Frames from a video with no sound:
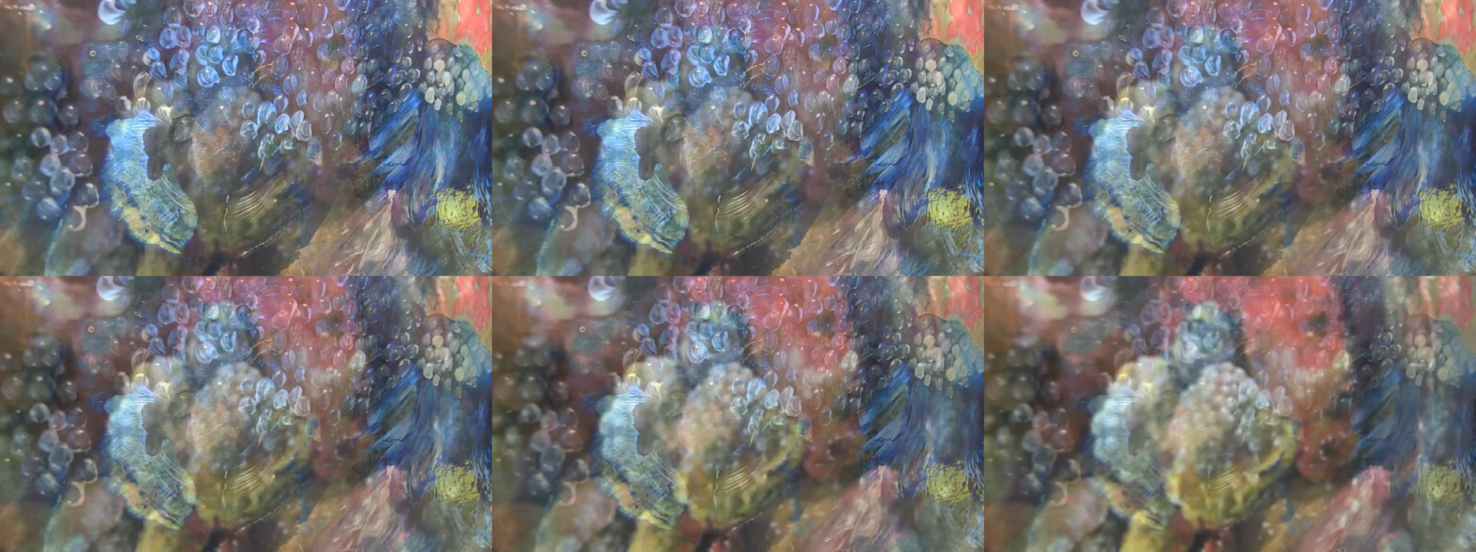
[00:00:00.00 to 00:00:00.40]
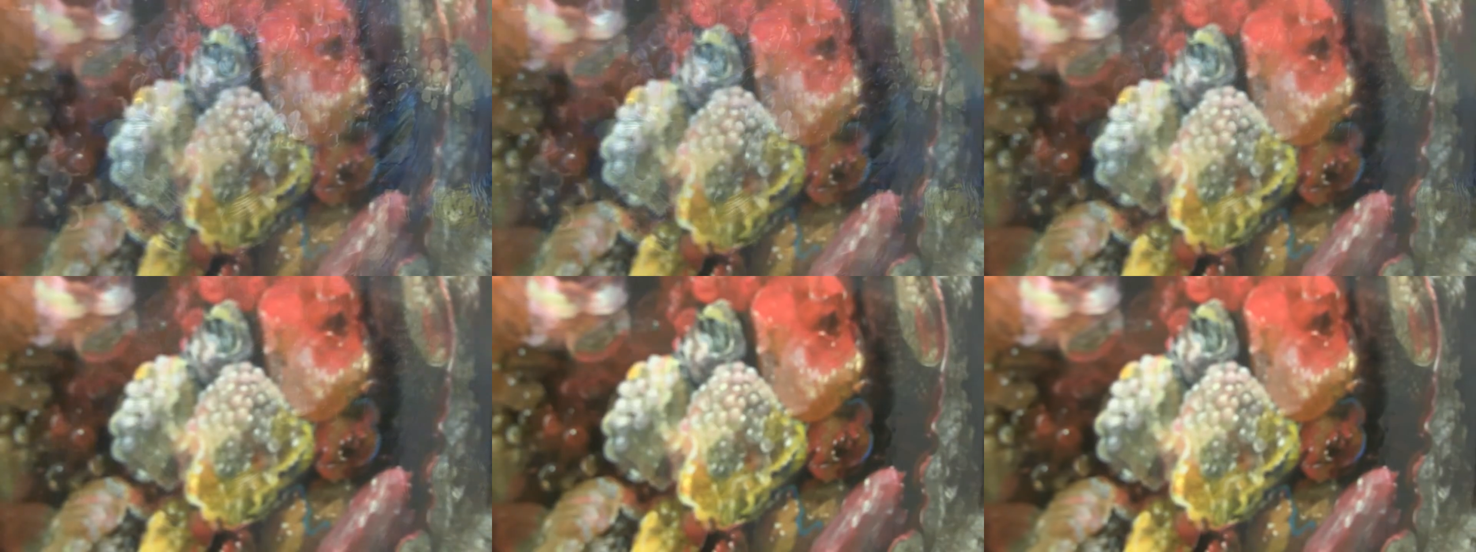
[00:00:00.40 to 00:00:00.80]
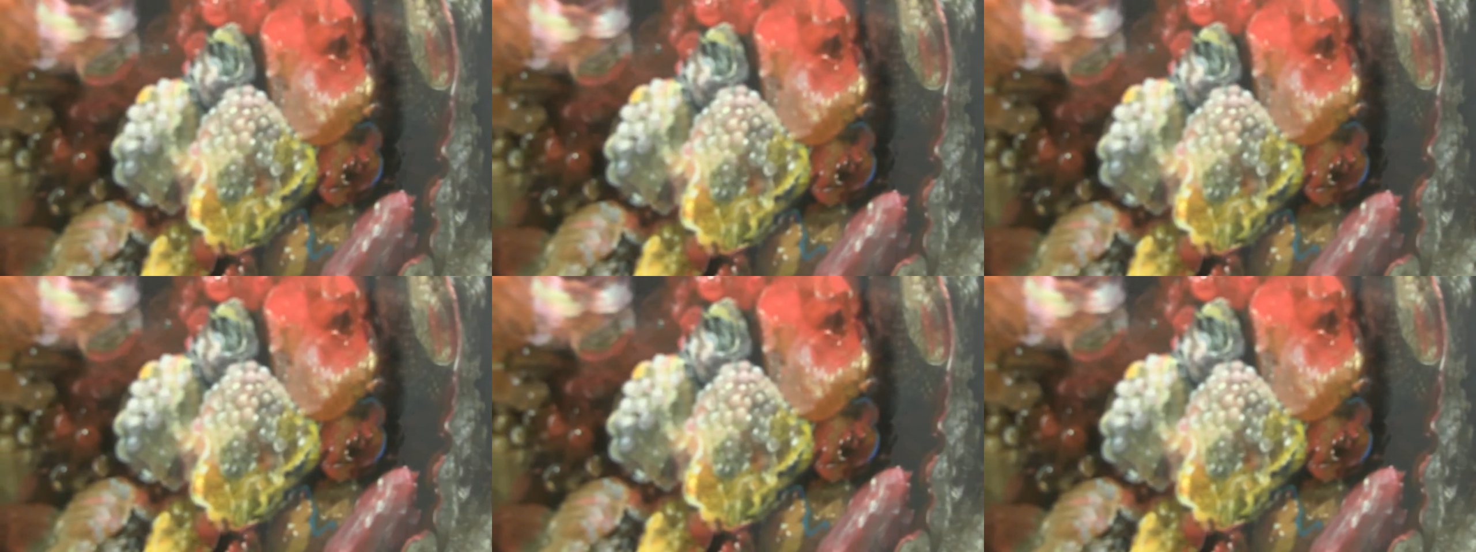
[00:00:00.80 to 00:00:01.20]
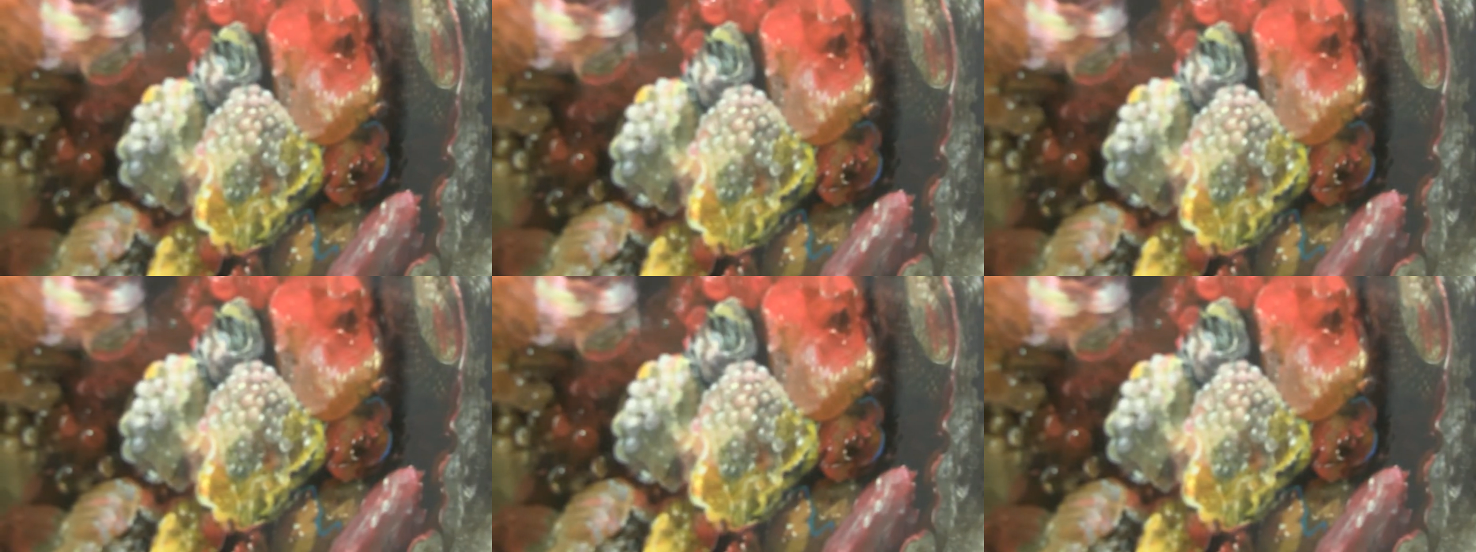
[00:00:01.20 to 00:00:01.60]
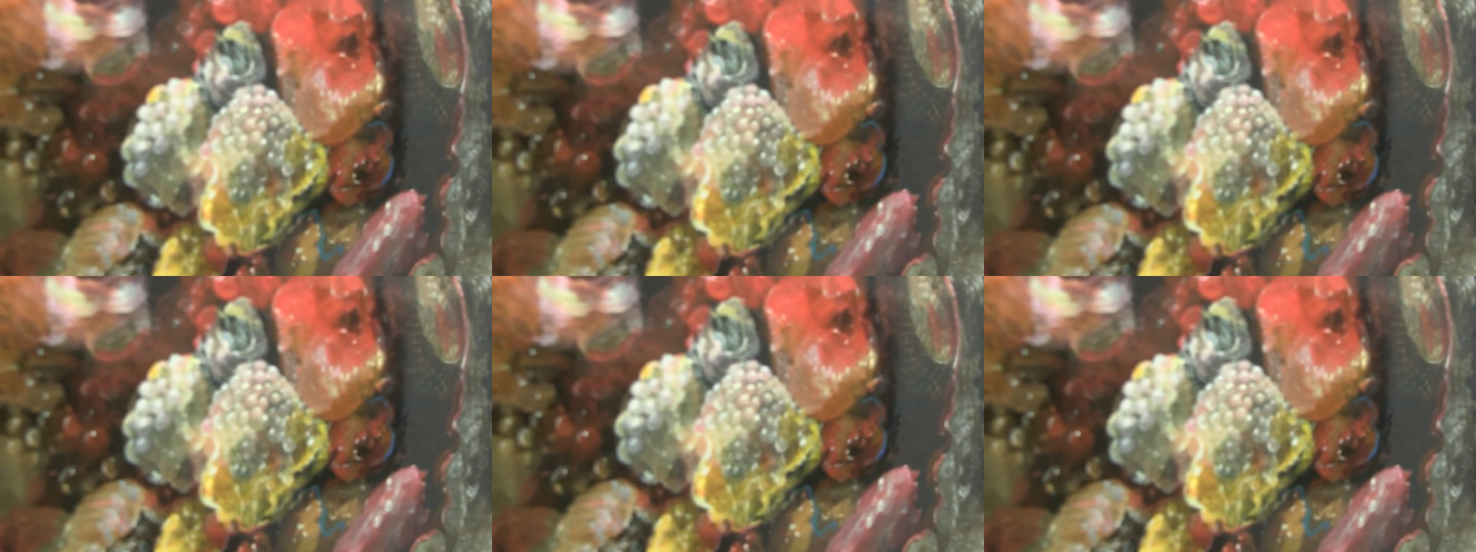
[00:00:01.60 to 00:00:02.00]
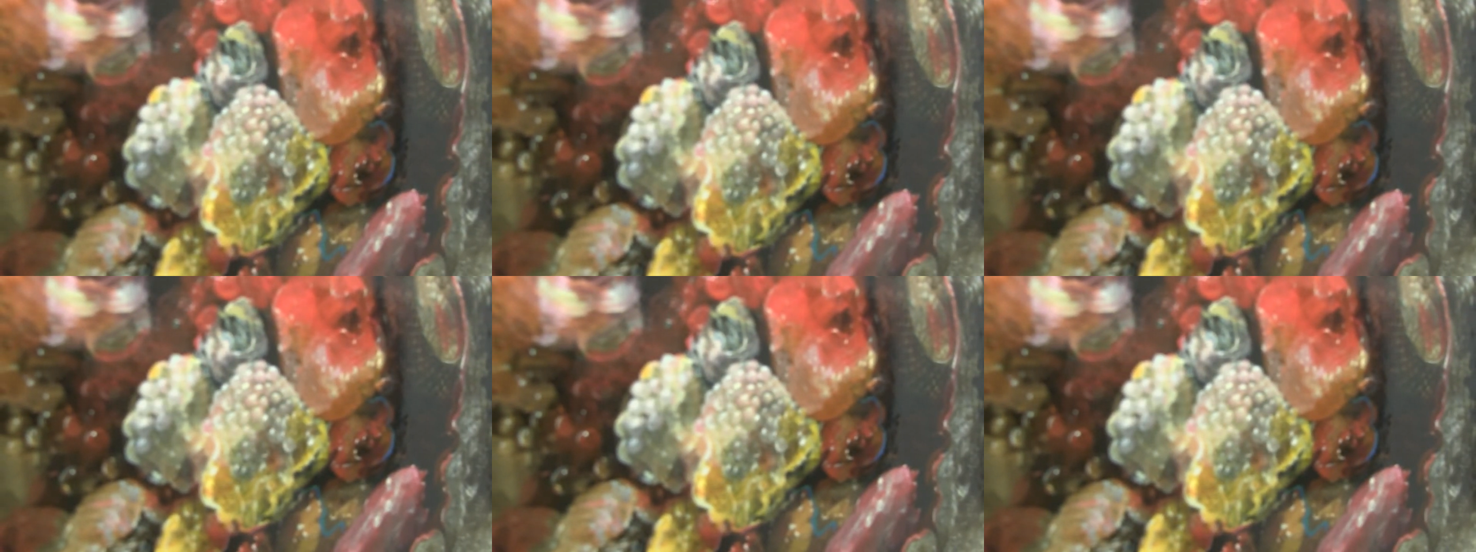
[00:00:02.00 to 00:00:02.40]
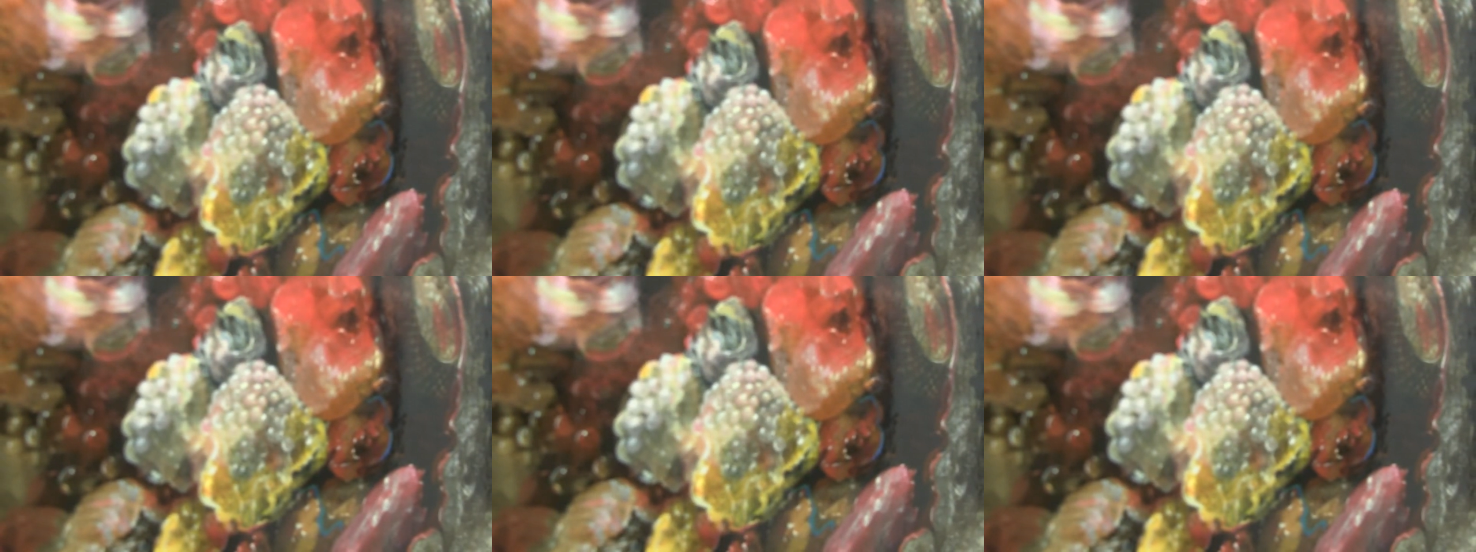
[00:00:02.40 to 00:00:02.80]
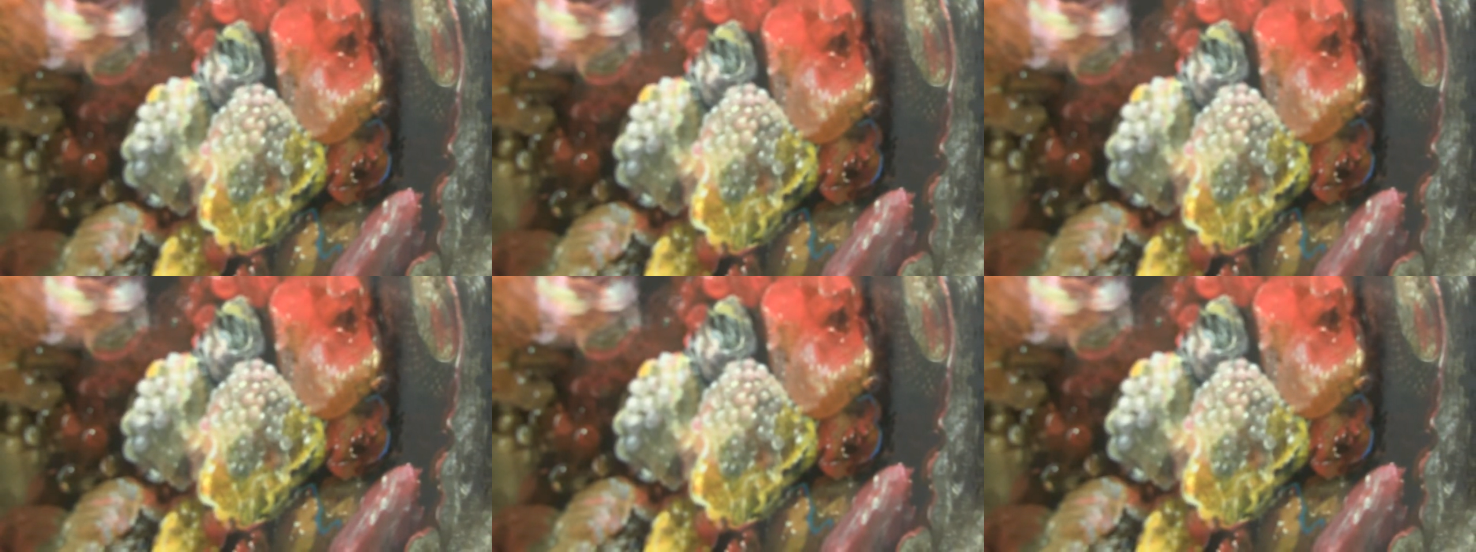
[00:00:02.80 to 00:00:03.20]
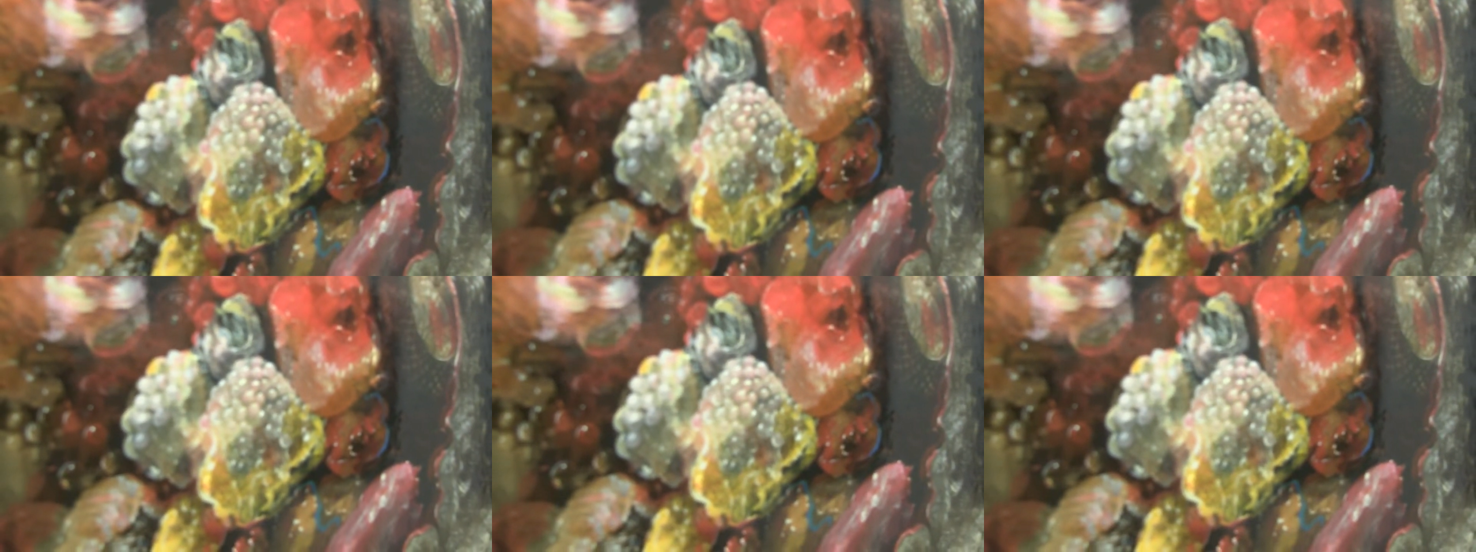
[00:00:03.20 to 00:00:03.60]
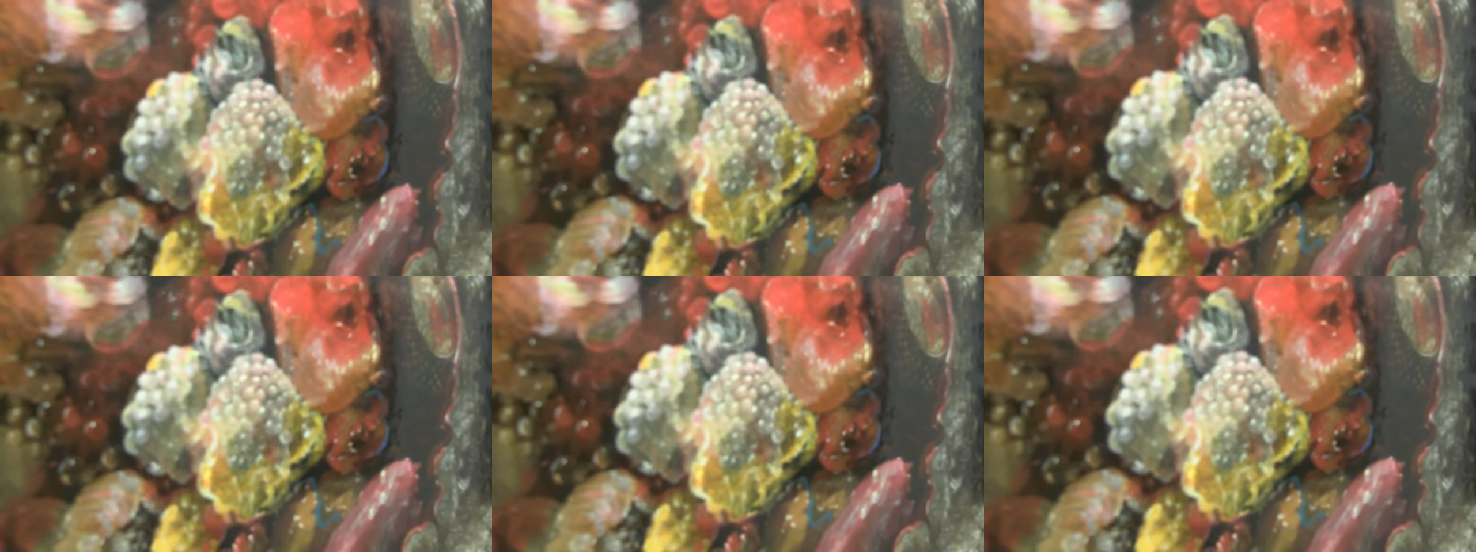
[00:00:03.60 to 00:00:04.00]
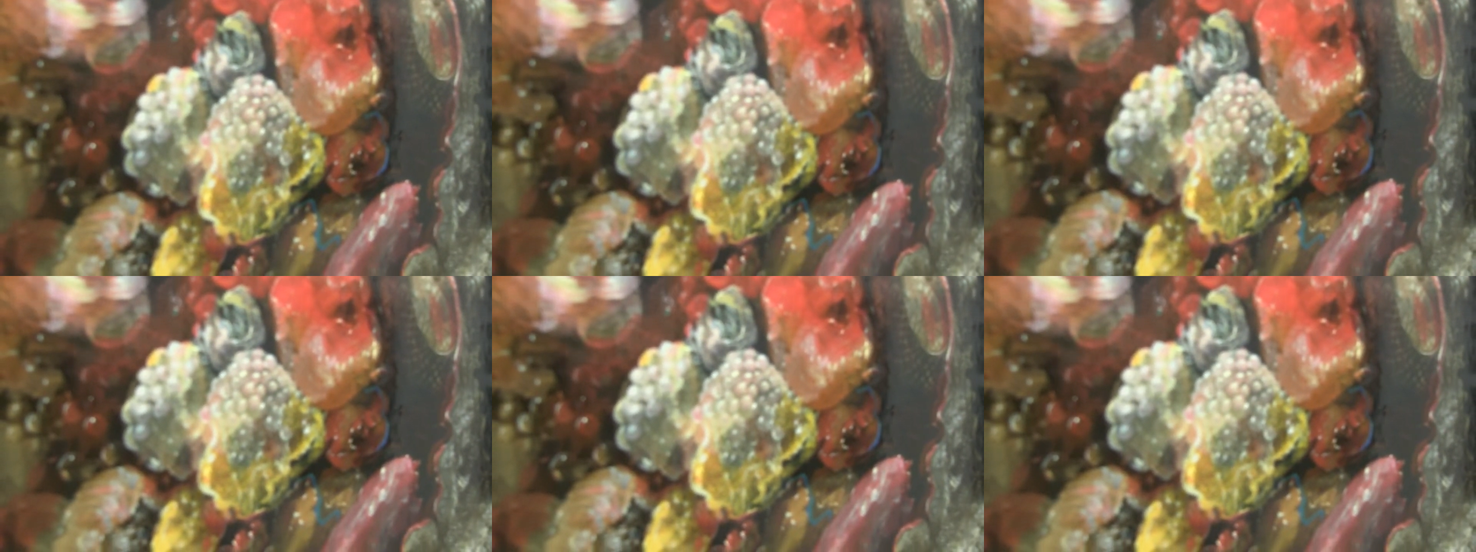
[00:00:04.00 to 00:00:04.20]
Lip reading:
[unreadable: no face in view]